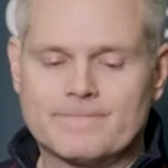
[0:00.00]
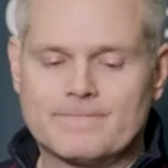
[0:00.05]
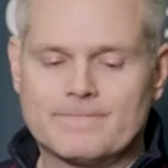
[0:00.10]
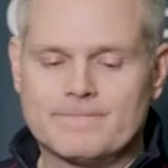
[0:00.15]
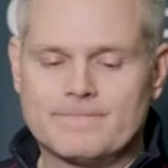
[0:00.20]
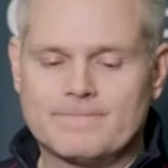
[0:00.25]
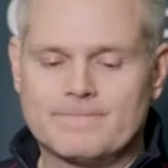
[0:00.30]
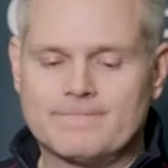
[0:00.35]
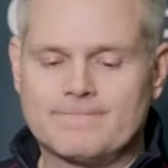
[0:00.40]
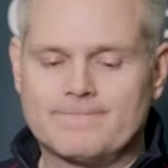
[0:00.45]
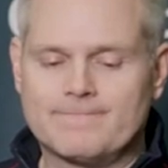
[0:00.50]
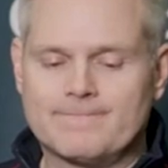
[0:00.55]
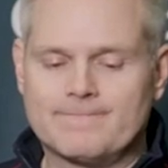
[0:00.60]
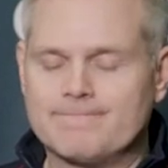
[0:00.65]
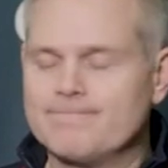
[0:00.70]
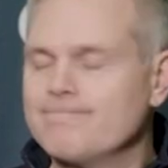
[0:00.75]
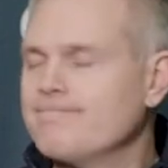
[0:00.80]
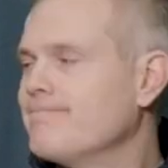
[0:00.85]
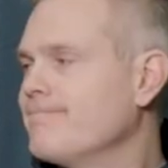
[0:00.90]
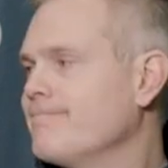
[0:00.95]

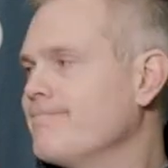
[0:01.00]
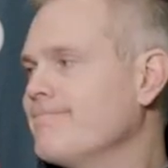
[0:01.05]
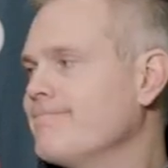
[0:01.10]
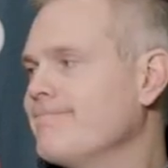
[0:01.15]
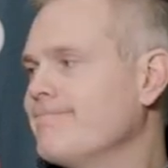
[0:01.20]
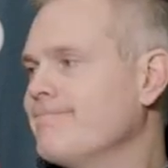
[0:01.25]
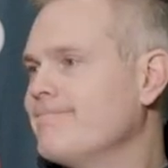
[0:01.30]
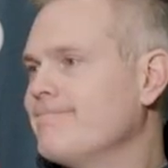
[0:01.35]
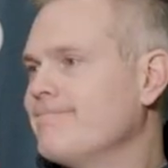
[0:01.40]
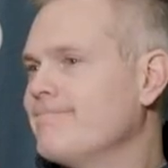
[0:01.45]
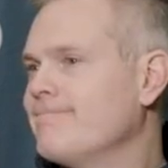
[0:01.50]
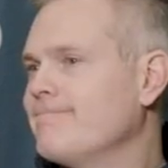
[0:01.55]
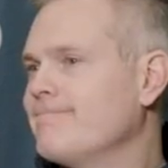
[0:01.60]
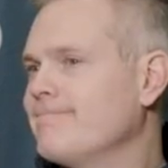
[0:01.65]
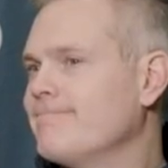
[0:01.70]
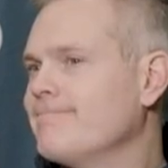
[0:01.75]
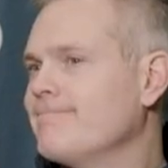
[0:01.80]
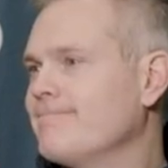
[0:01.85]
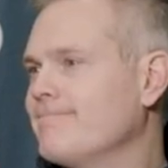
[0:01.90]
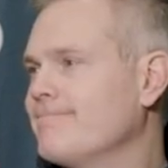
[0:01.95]

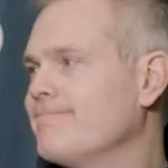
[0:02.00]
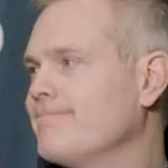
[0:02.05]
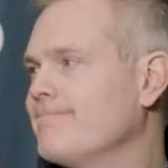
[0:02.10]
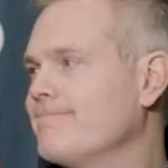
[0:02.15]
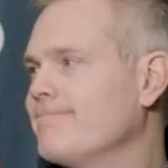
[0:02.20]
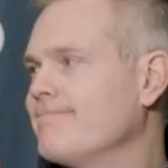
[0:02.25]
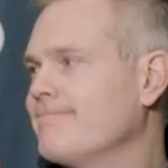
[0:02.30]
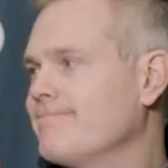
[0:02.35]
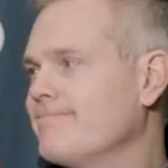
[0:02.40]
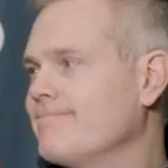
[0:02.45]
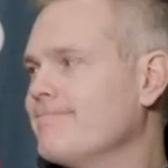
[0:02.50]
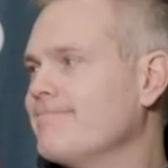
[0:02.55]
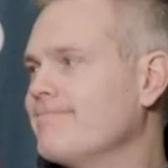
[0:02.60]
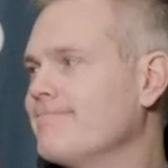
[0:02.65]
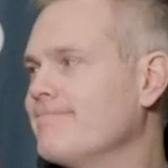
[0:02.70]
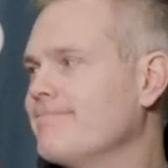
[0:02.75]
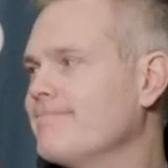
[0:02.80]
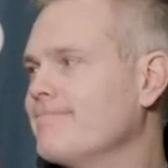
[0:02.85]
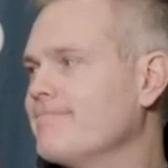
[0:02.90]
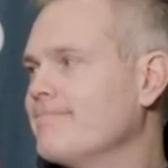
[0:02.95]

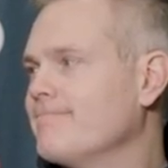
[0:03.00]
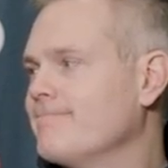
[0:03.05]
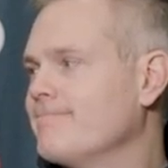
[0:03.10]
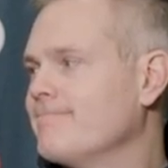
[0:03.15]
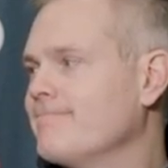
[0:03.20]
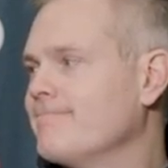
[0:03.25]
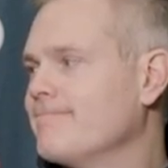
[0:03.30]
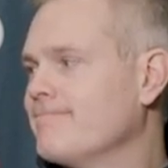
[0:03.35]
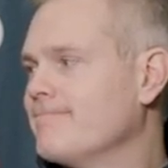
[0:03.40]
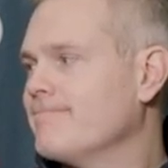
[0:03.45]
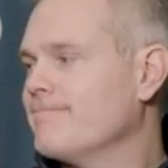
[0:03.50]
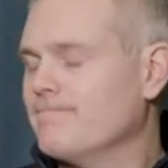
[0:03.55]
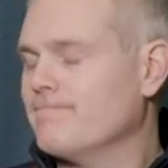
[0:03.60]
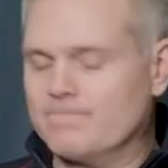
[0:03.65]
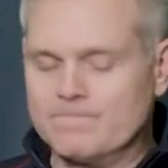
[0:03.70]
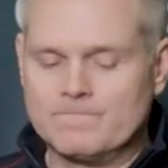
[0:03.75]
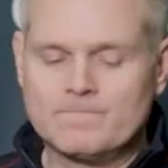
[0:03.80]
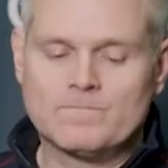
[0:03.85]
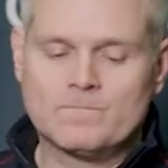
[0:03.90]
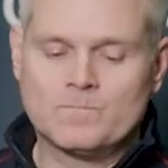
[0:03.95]

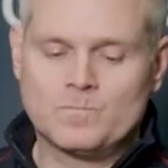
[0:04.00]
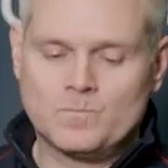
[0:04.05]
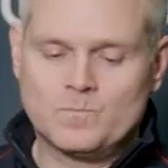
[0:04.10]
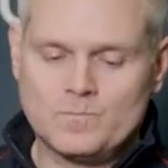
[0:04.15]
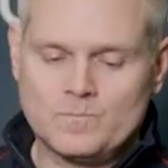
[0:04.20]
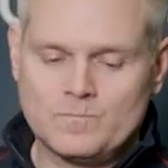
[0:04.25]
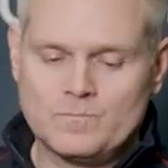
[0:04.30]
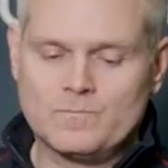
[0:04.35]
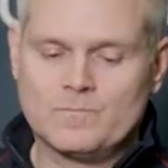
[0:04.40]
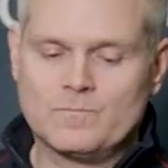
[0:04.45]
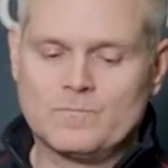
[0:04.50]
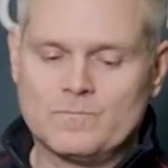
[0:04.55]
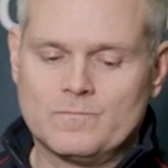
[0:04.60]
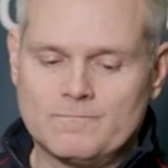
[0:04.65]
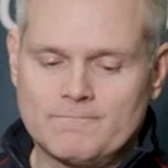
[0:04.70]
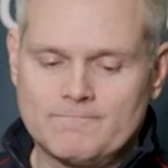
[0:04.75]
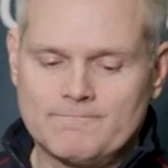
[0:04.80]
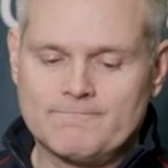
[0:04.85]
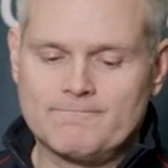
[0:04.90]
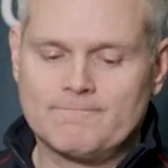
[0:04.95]

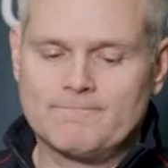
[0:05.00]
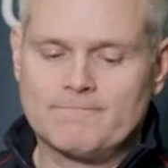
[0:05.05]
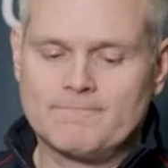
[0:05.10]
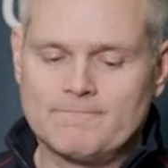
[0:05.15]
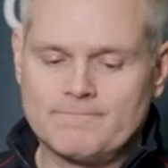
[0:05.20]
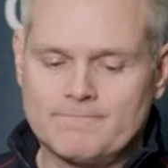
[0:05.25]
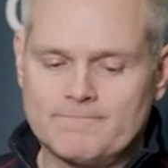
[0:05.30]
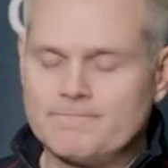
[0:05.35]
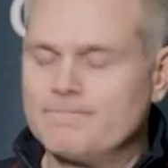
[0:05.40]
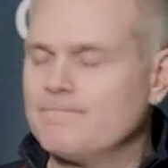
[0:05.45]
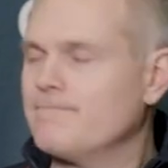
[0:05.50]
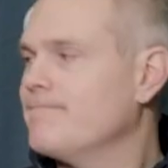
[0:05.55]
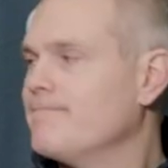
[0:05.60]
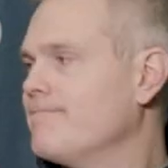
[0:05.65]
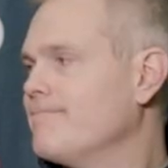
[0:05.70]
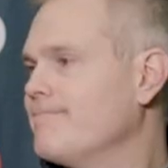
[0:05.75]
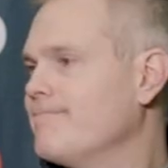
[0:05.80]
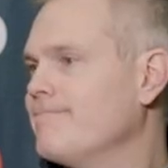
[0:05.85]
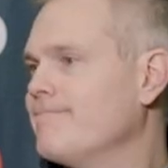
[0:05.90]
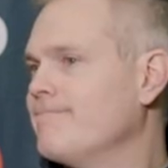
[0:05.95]

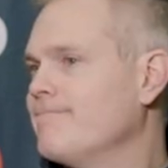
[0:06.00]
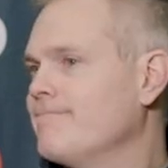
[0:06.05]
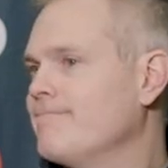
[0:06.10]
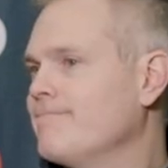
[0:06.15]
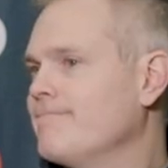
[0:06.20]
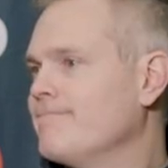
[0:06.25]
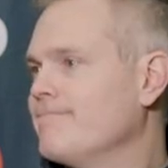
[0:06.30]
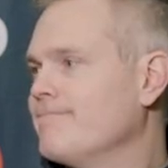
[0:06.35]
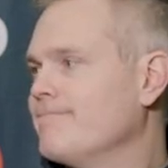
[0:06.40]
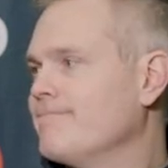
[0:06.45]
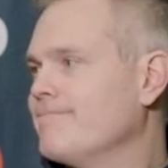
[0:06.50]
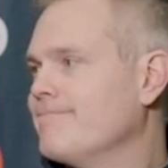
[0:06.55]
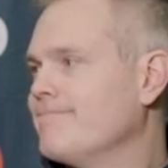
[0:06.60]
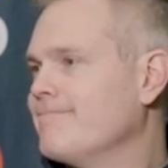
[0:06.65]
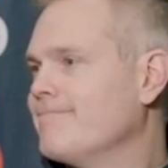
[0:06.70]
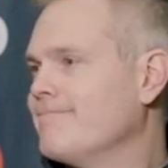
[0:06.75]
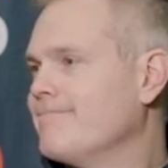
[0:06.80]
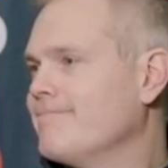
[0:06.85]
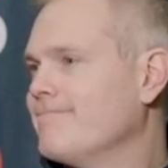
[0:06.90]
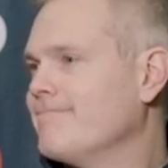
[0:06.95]

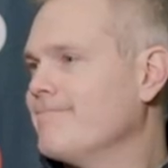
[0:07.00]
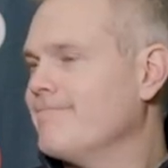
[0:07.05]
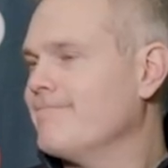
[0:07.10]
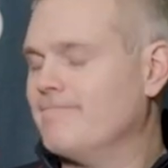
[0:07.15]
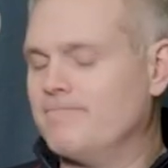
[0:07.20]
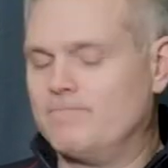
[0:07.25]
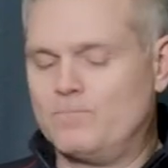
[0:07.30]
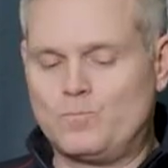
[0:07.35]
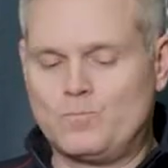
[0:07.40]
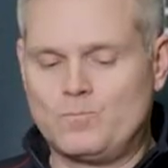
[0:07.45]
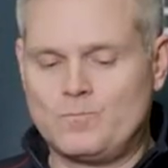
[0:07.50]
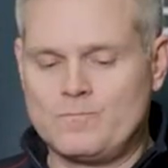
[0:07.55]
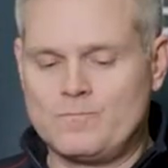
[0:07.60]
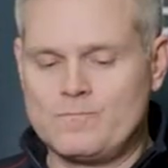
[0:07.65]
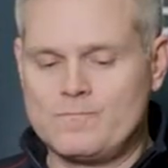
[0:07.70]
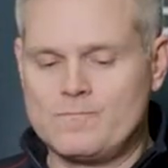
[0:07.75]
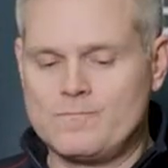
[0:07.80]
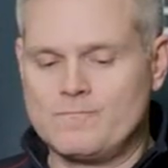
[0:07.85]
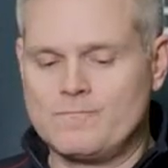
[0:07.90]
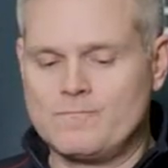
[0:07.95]
The person shown says nothing.